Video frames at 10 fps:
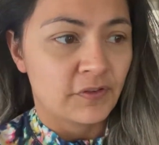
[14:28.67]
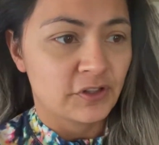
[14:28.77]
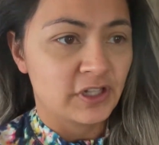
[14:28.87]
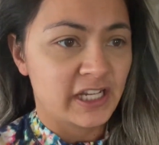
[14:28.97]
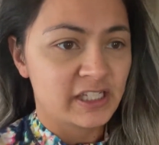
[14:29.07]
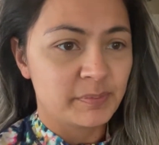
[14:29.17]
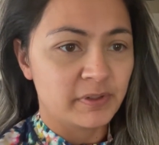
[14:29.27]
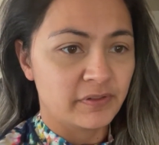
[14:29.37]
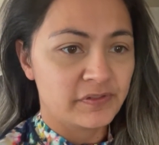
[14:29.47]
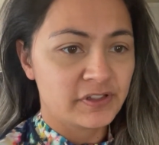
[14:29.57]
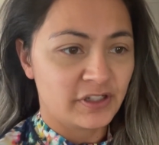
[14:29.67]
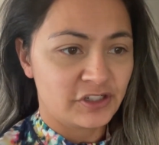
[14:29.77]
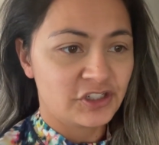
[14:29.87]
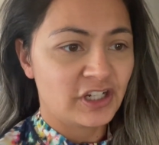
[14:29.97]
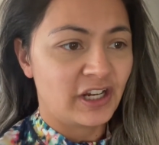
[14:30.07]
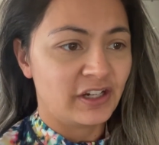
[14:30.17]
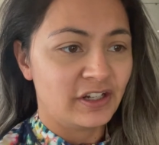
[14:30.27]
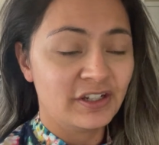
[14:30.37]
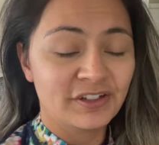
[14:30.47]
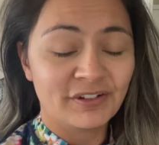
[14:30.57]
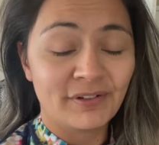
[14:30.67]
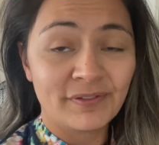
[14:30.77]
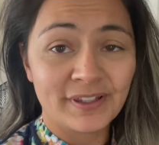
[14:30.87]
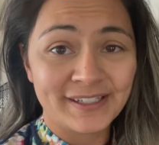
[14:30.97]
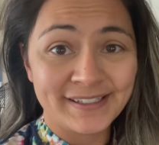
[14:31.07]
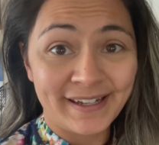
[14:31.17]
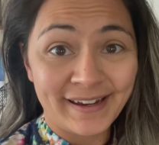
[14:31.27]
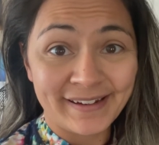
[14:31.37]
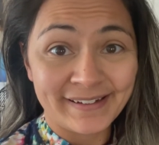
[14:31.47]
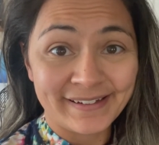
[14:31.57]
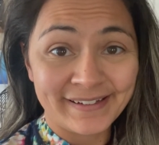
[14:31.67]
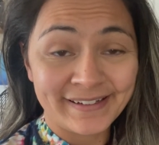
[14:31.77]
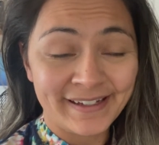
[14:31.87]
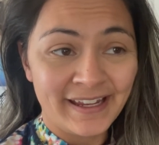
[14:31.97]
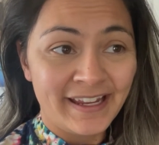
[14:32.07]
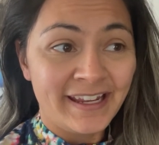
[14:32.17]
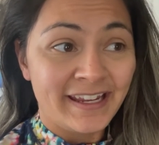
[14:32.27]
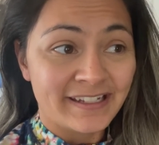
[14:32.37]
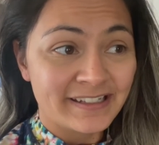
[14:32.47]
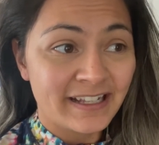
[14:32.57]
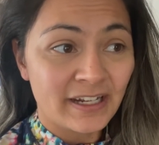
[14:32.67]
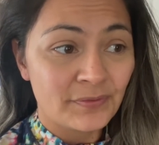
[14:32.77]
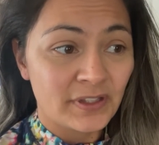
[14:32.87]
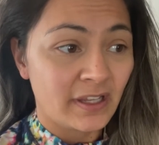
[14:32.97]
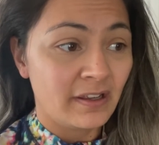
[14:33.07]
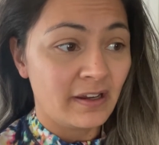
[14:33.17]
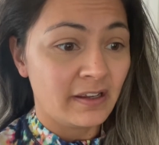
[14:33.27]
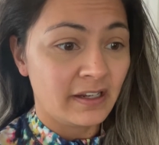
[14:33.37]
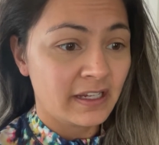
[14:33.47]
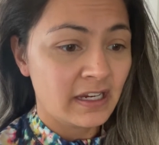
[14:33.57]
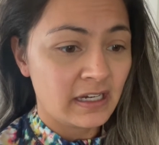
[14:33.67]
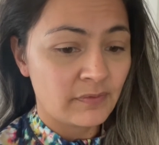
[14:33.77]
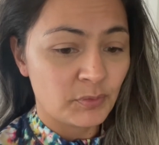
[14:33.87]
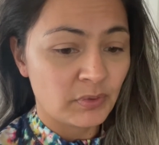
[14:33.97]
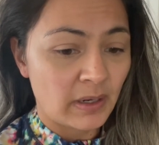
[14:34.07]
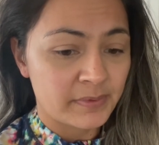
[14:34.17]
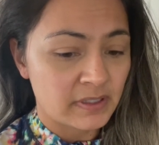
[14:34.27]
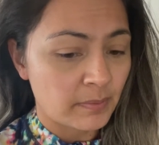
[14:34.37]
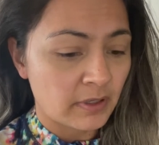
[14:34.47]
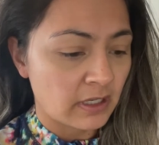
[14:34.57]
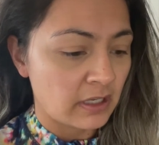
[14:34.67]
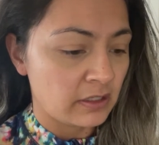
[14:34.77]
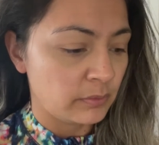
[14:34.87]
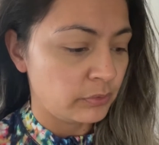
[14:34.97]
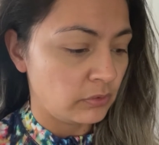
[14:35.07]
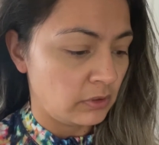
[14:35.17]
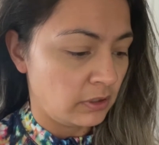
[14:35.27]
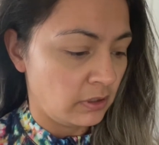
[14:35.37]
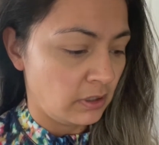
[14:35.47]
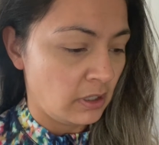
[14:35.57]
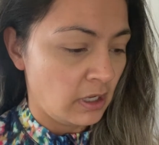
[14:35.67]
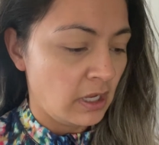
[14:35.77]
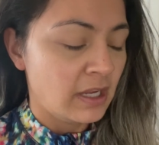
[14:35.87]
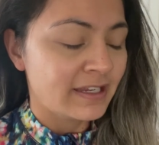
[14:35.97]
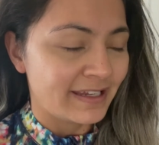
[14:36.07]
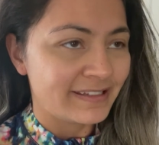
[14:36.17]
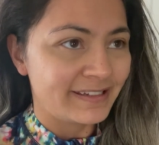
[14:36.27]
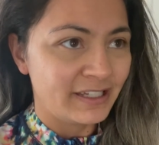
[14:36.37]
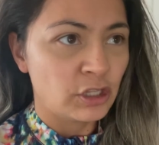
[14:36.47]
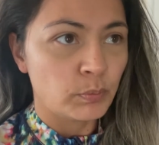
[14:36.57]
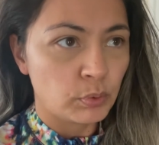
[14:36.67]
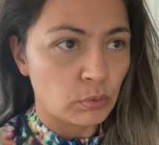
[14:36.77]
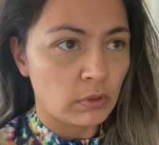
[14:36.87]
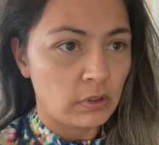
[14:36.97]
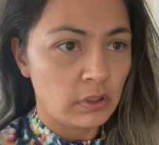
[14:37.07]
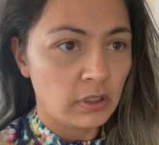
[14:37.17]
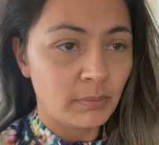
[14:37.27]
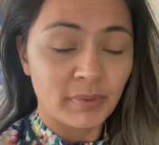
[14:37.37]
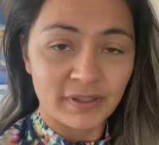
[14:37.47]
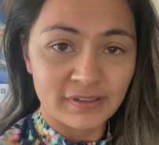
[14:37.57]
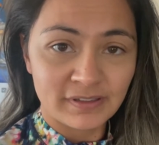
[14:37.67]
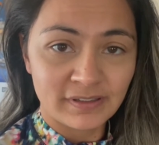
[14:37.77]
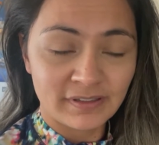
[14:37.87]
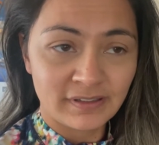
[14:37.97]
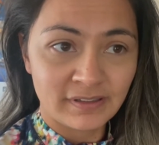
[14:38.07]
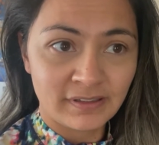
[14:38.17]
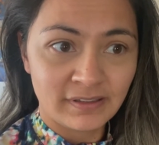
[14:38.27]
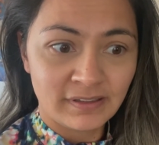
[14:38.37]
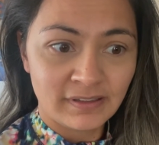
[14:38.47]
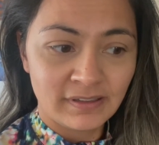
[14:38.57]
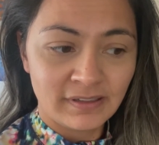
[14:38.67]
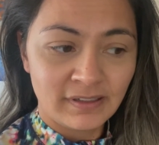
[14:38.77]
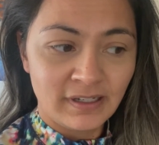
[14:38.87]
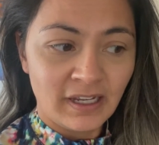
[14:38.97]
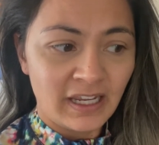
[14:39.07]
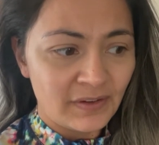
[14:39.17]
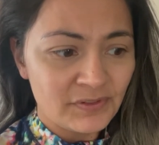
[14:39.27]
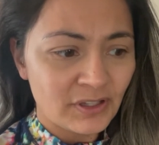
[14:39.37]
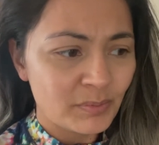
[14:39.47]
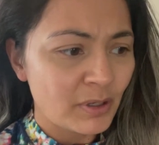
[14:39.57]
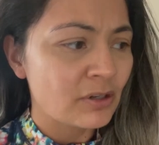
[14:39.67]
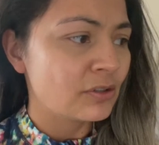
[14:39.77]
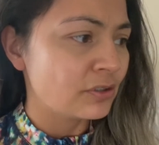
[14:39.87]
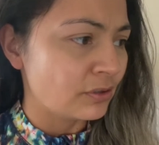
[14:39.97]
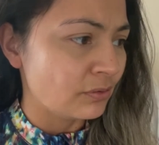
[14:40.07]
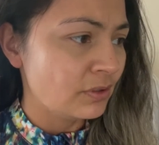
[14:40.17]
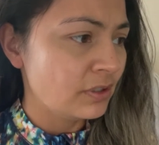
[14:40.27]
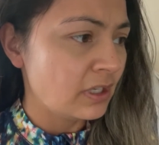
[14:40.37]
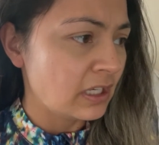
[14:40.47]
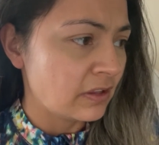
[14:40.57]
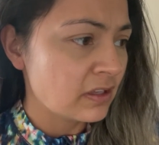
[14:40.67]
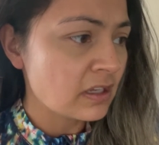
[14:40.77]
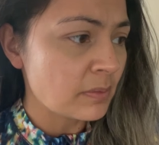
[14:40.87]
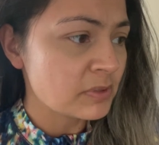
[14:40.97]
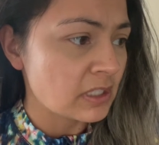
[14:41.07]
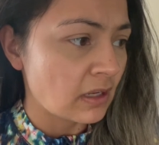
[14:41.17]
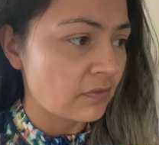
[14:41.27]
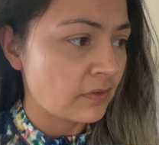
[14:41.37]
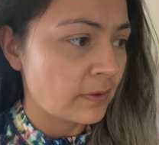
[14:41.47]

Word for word: the last bit of sunshine of the day. It's not even that hot. I can't even promise I'm gonna get in the pool. Get in the pool, but I have nothing better to do. And I think I'm safe